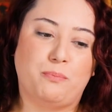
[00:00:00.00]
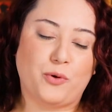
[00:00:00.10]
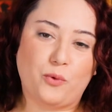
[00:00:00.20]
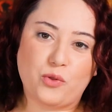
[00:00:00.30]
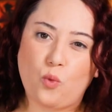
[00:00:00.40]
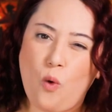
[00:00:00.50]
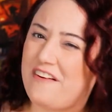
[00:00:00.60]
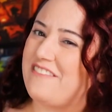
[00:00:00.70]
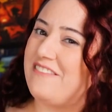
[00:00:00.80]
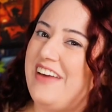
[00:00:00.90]
but with
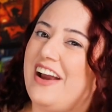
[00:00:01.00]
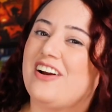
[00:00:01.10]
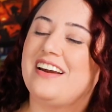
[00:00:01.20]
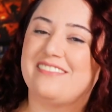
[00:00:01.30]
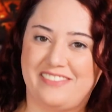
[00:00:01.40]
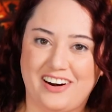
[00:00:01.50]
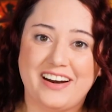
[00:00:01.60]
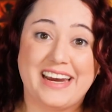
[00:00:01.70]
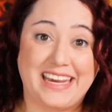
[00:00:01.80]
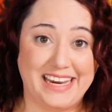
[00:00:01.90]
one very,
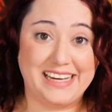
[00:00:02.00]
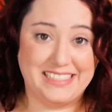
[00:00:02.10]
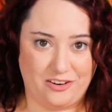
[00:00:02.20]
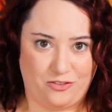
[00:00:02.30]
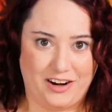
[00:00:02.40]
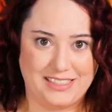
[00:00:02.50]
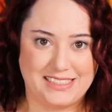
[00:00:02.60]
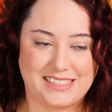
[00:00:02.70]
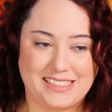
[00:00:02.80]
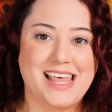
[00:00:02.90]
very key
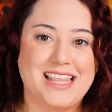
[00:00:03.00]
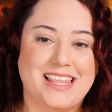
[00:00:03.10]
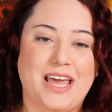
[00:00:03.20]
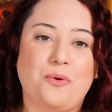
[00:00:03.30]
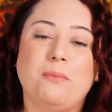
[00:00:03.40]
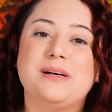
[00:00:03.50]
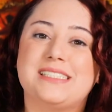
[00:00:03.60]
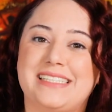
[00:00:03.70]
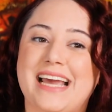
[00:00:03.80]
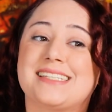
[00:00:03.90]
difference. They were
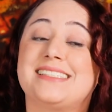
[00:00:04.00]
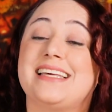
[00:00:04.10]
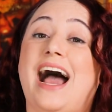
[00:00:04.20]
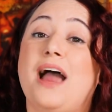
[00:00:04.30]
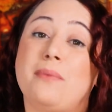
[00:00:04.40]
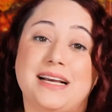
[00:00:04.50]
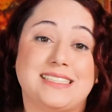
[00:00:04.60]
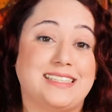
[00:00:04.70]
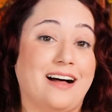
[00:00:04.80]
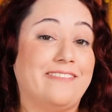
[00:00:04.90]
mistakes that I
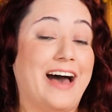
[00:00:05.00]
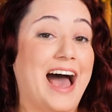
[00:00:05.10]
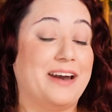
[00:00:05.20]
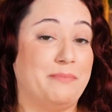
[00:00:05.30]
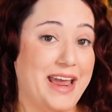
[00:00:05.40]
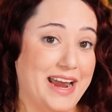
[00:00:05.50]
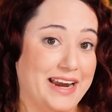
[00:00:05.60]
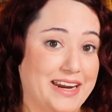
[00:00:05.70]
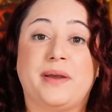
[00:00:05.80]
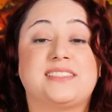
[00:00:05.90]
myself had
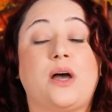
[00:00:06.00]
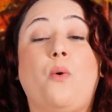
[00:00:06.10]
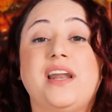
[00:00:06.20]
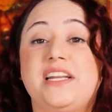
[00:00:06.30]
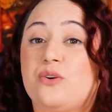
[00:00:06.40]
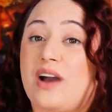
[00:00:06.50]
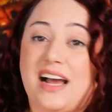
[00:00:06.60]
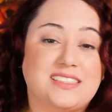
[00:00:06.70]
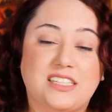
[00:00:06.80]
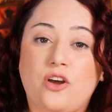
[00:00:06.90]
made, because I wanted you
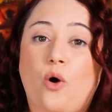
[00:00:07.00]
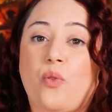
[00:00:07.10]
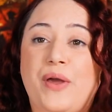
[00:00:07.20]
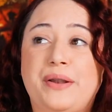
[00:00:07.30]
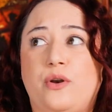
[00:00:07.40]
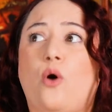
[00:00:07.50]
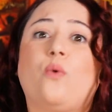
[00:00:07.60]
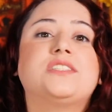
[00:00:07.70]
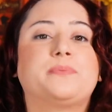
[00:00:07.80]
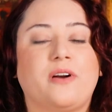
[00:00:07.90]
guys to know that no
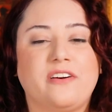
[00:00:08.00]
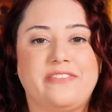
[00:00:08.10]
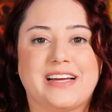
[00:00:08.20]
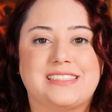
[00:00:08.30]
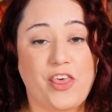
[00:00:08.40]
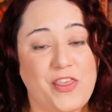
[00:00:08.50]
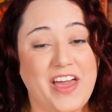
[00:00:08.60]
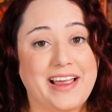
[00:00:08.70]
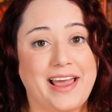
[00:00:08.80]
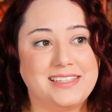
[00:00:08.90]
one's perfect. The
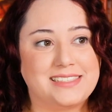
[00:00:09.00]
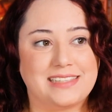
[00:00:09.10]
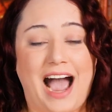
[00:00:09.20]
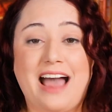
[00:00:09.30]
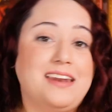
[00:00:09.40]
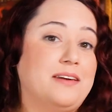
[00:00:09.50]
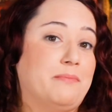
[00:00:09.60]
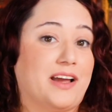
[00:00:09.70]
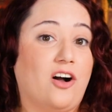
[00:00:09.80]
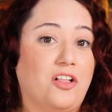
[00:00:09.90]
thing is, I didn't
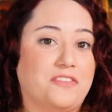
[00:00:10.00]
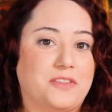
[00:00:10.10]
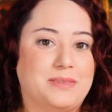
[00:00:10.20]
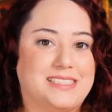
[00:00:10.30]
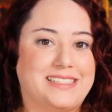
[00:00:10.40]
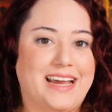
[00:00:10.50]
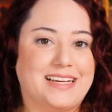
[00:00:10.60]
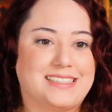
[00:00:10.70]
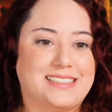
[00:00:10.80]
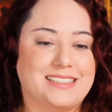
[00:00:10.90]
make all of the
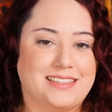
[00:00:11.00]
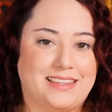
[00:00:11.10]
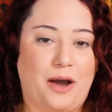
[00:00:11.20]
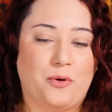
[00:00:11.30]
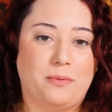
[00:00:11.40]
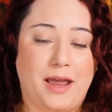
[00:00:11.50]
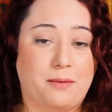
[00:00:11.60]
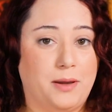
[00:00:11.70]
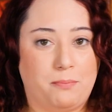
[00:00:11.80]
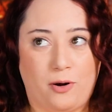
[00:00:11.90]
mistakes. That would
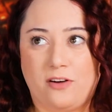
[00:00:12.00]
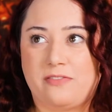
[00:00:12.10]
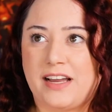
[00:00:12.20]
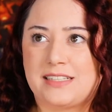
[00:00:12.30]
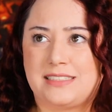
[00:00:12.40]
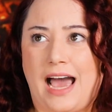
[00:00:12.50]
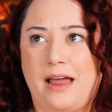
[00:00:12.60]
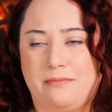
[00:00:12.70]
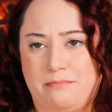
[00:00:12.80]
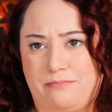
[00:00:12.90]
make me perfect at